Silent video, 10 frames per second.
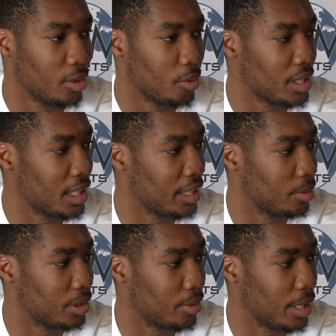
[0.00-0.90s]
once I get
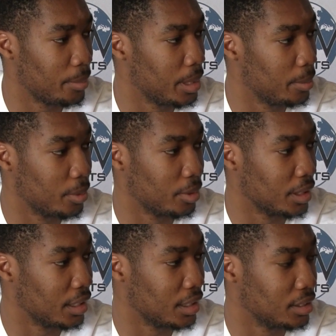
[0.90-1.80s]
with the right people
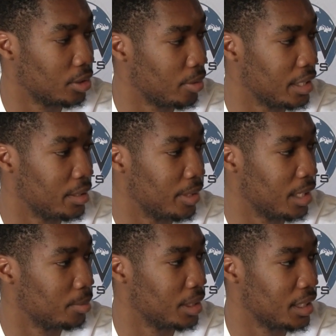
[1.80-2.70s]
and the right
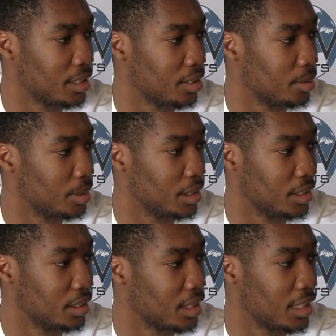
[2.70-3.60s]
development, it's going to be
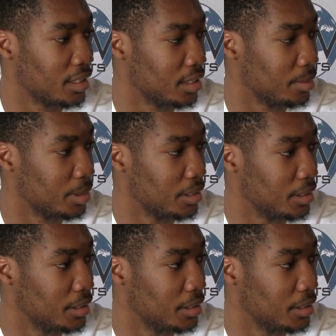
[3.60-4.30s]
the sky's the limit.